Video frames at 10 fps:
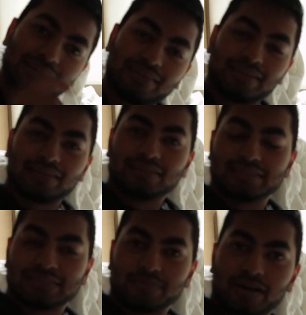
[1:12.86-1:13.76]
you have an
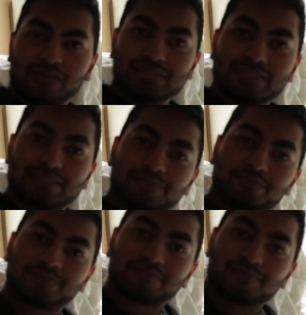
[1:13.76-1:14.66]
outlet, it's a
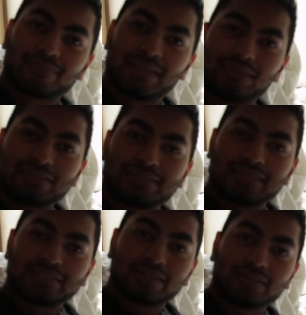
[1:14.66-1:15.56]
twin size
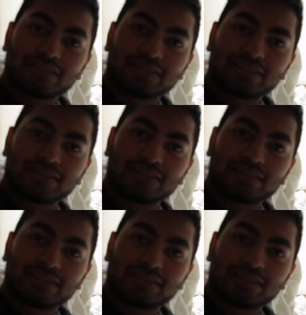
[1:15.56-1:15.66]
bed,